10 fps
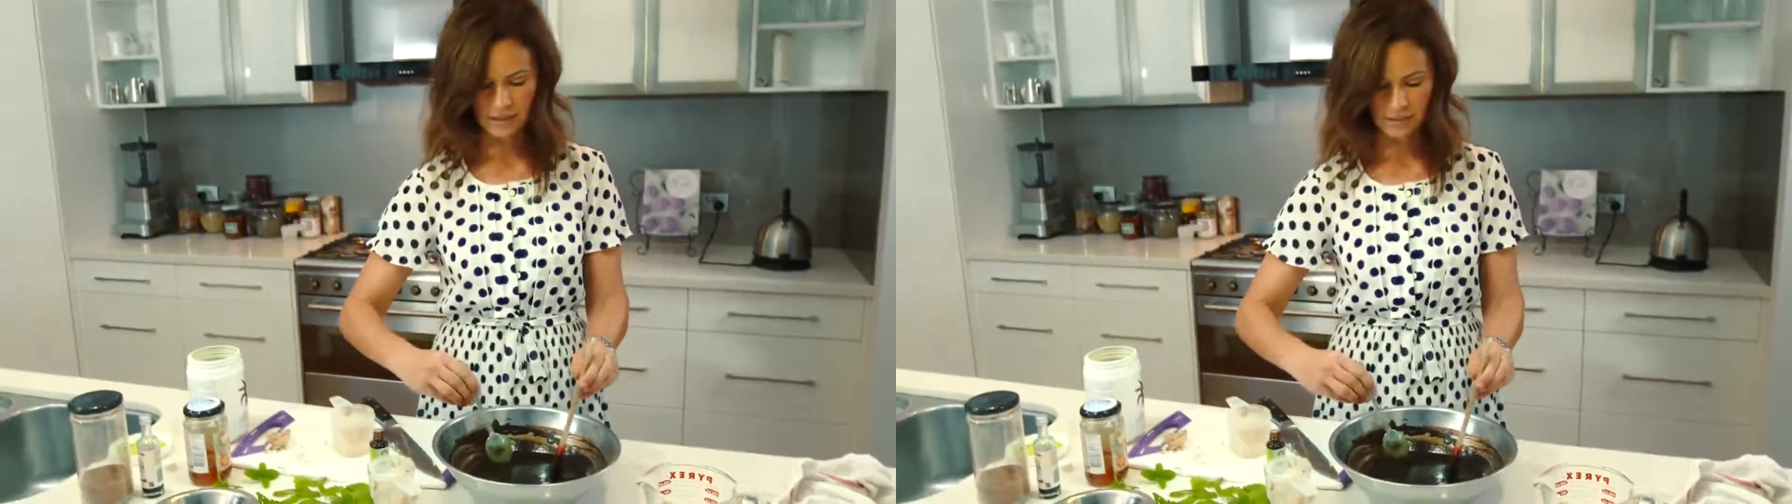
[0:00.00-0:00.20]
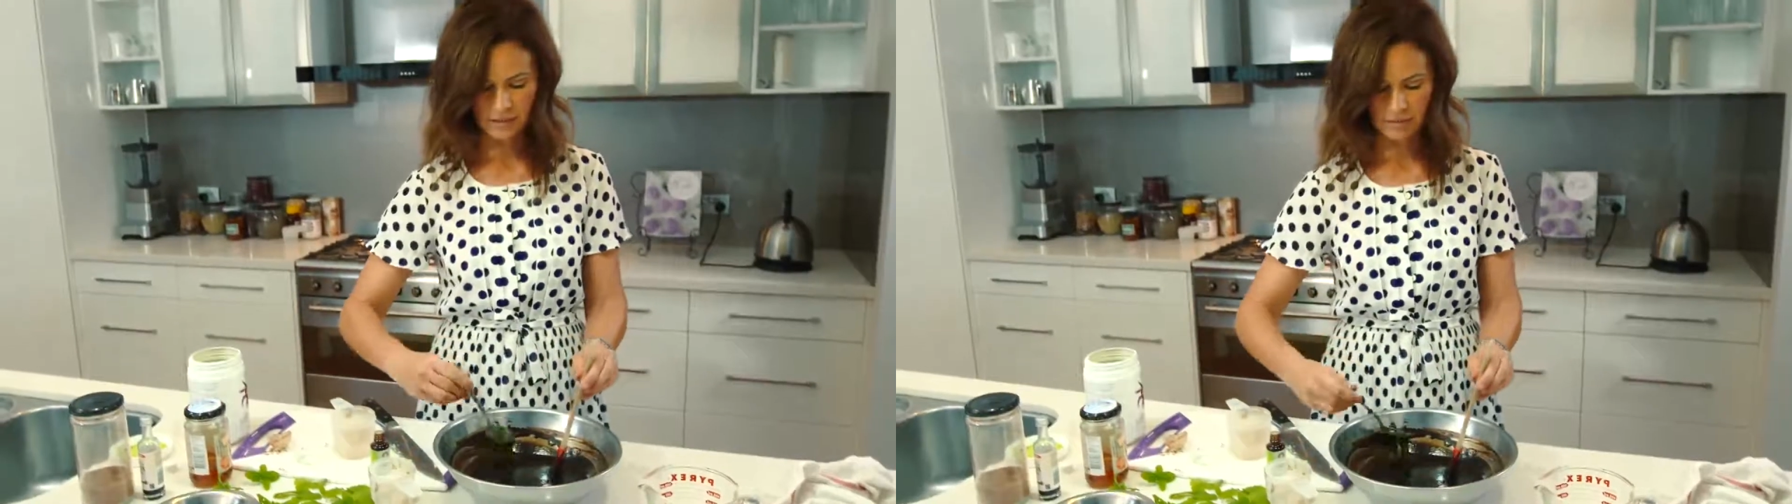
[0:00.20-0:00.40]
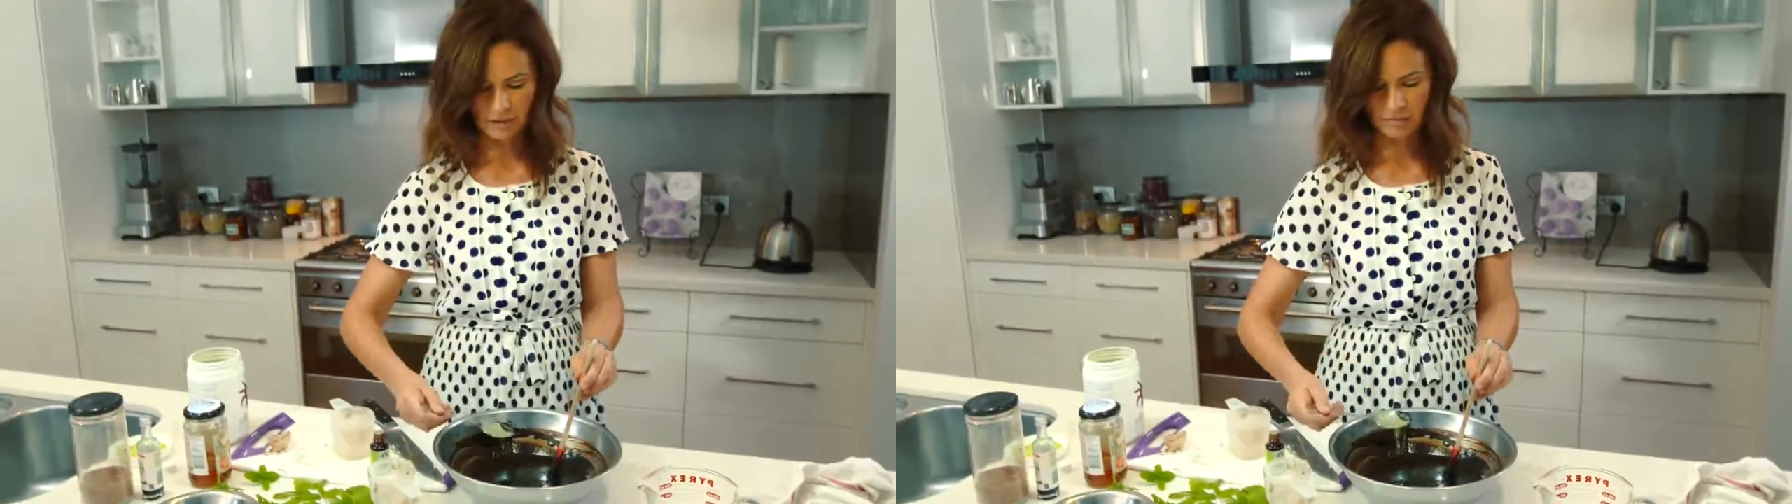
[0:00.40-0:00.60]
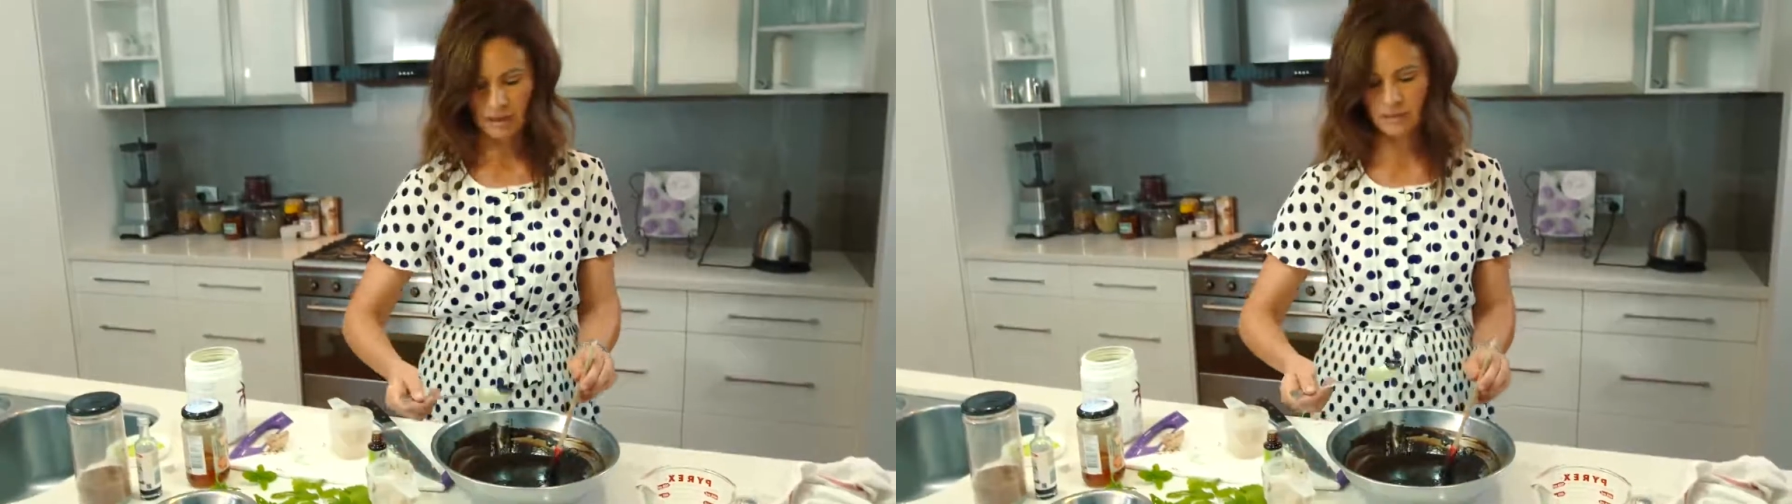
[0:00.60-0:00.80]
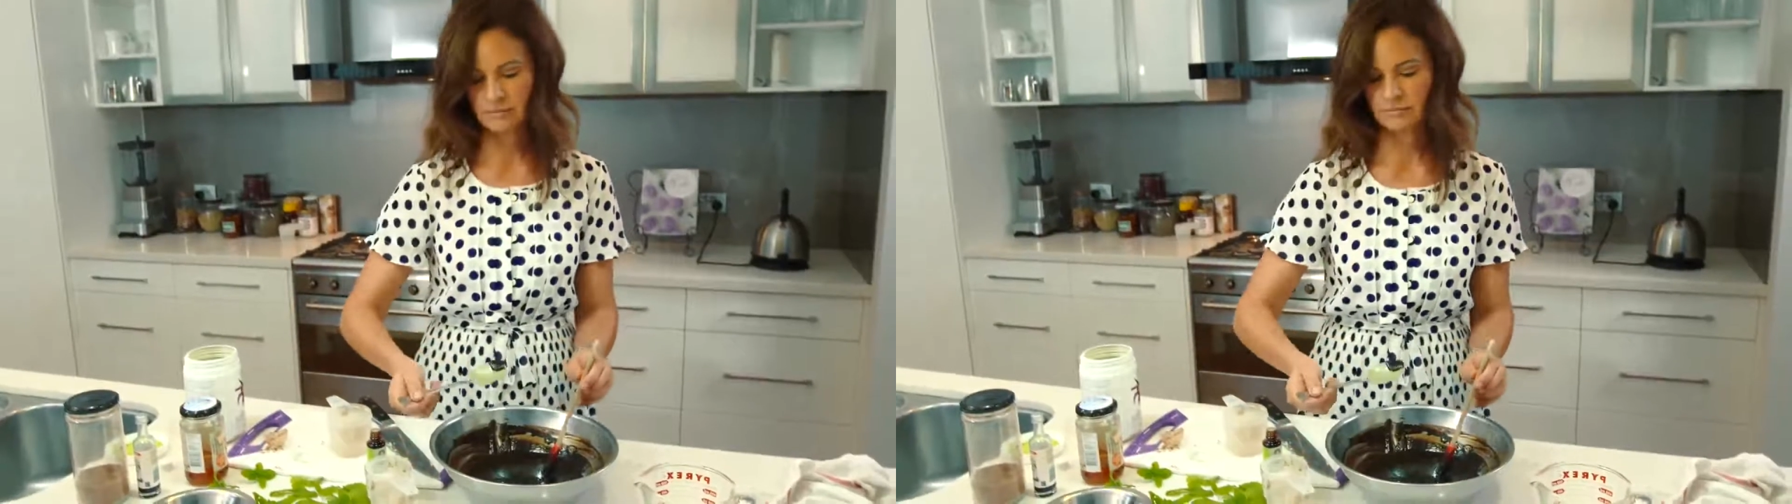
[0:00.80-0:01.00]
no double
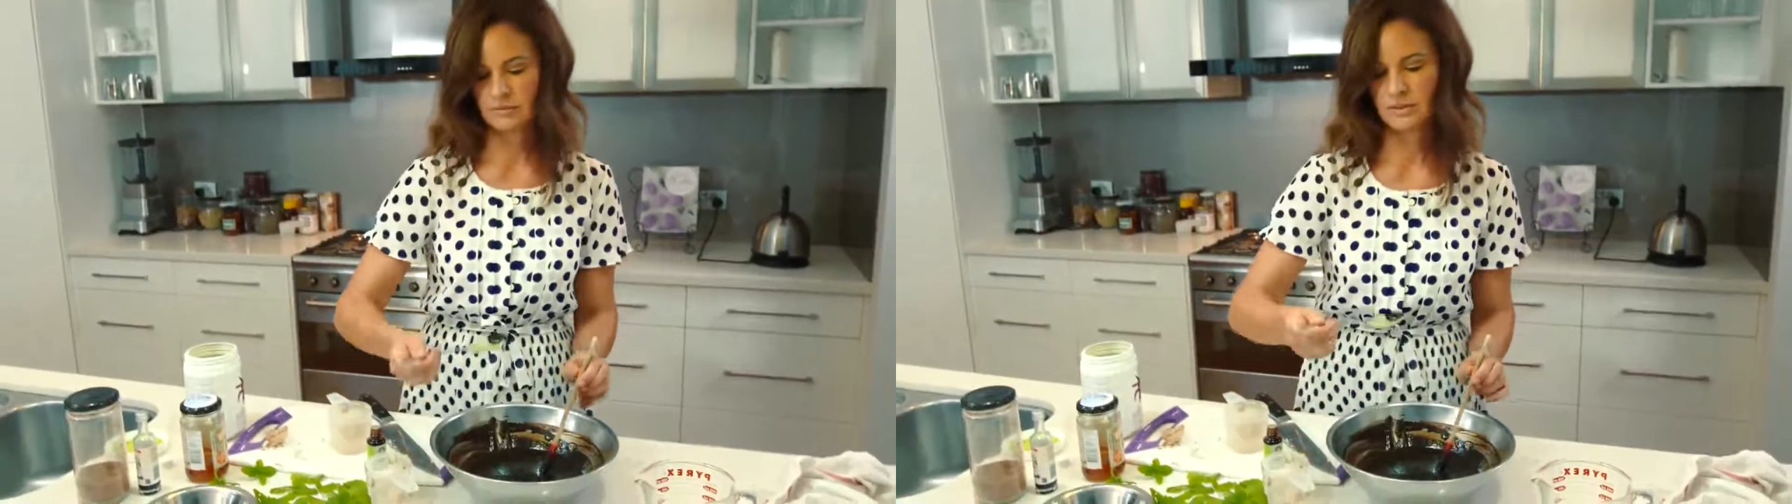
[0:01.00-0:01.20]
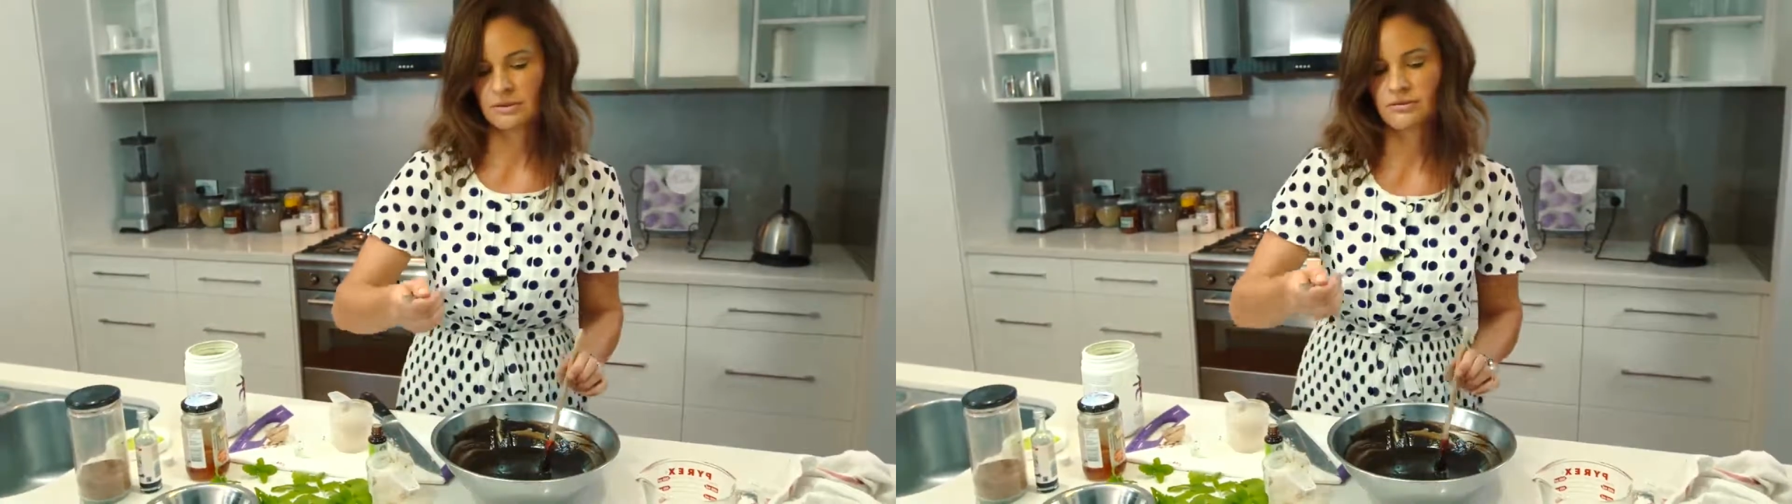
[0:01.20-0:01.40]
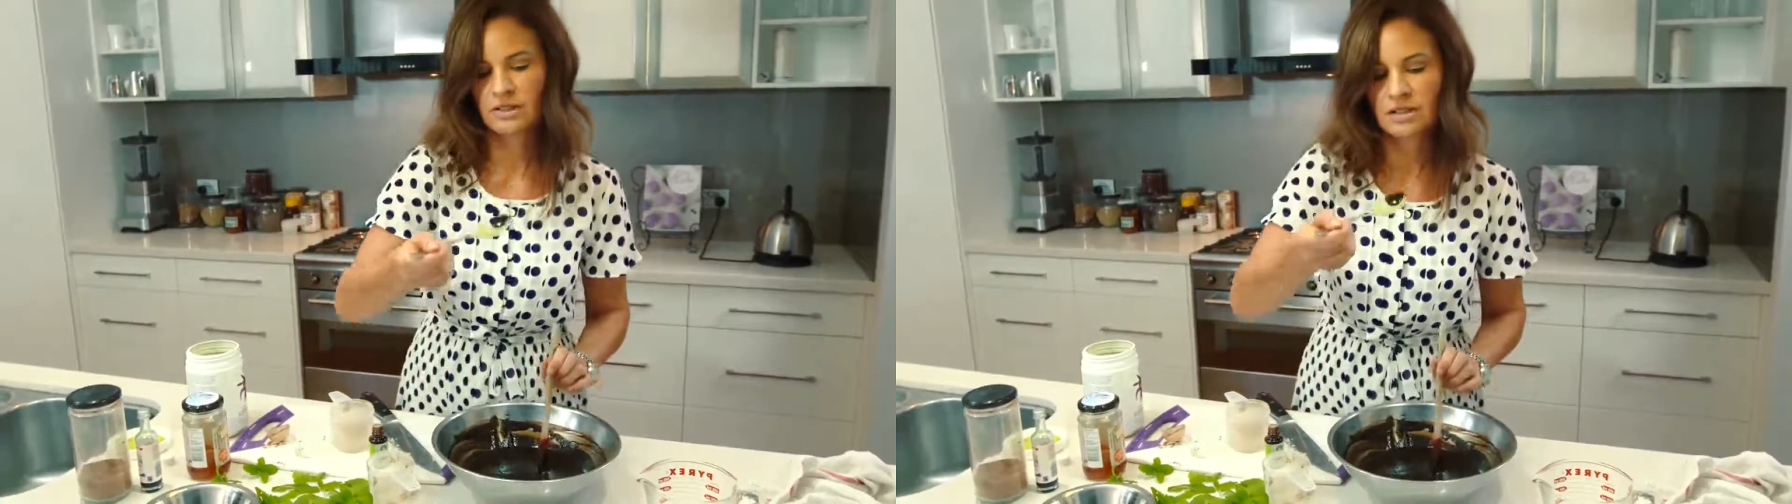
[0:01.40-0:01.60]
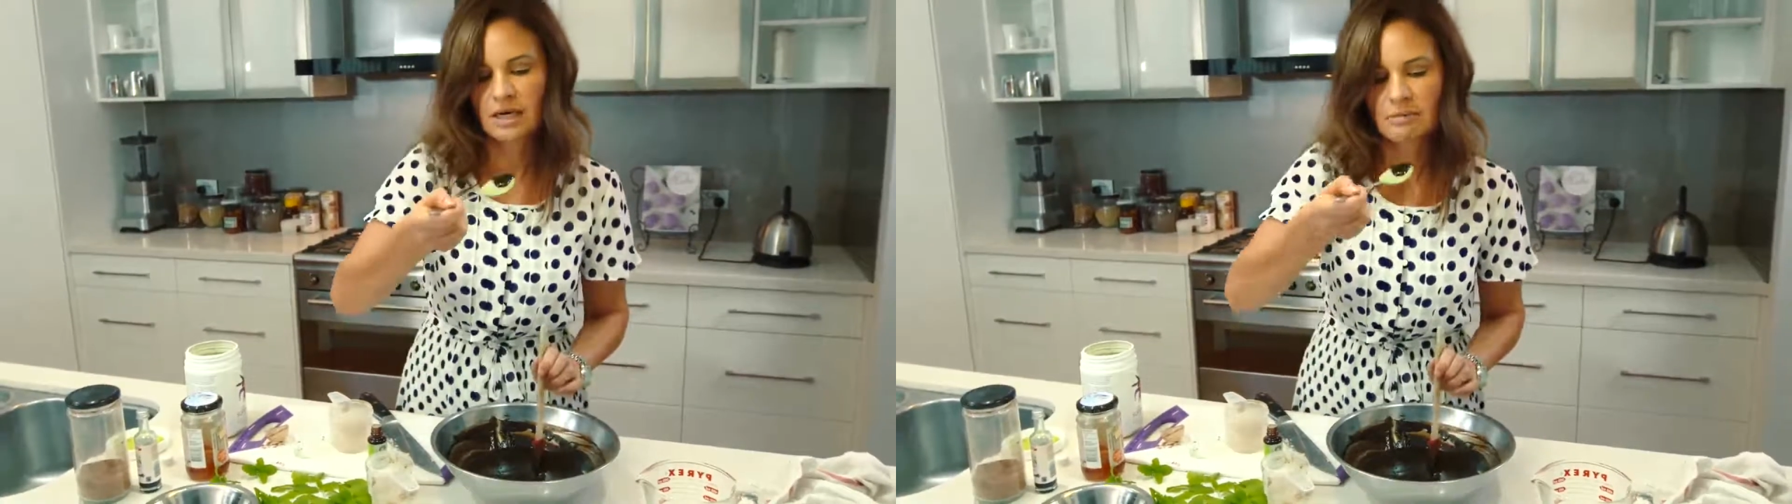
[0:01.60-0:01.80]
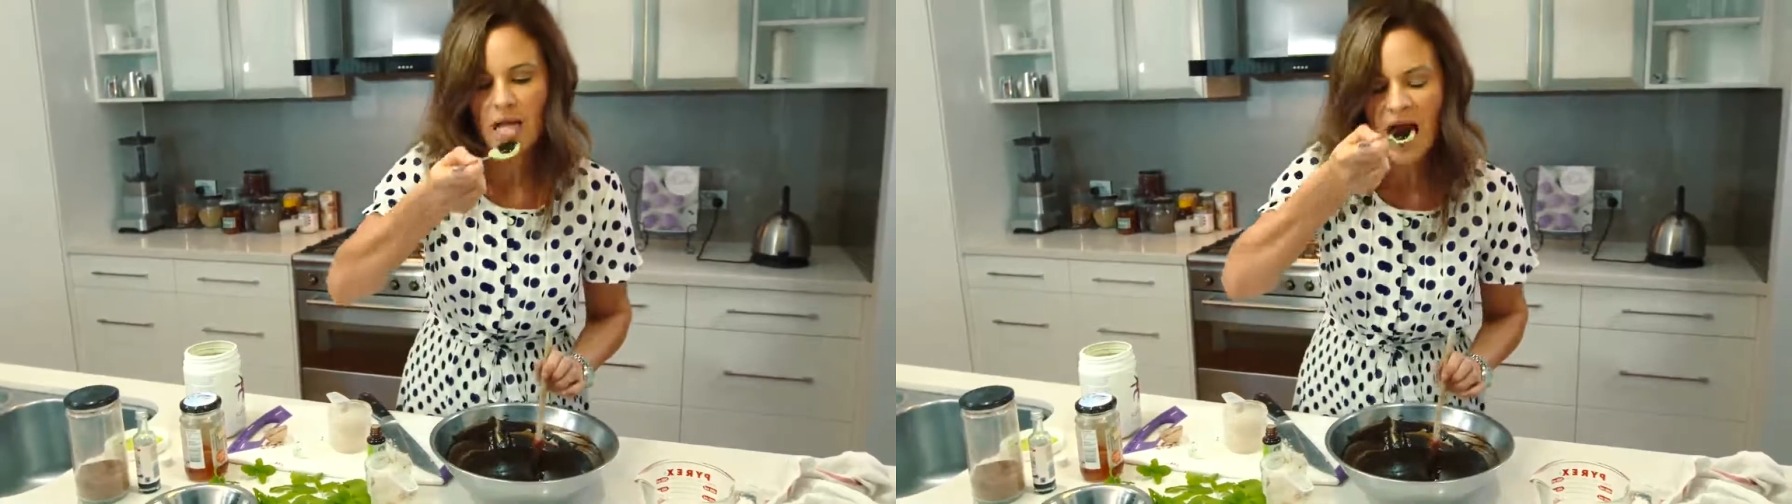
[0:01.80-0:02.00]
dipping. That was the first
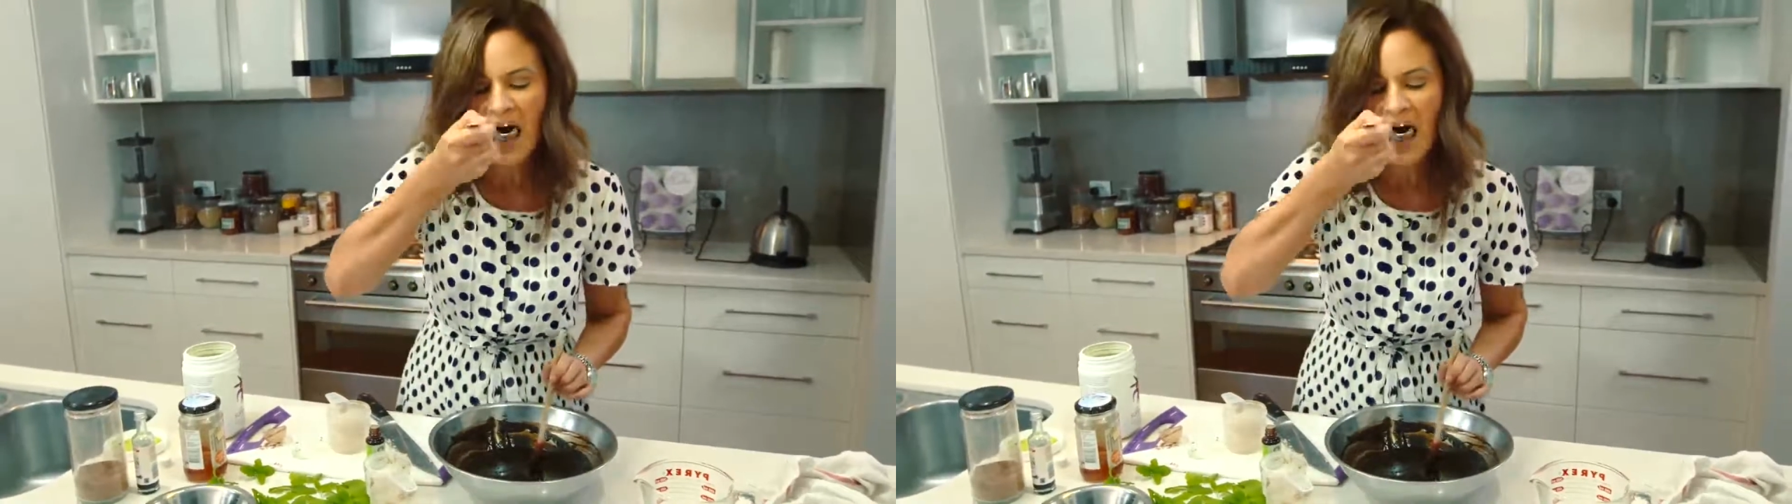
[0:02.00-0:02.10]
time.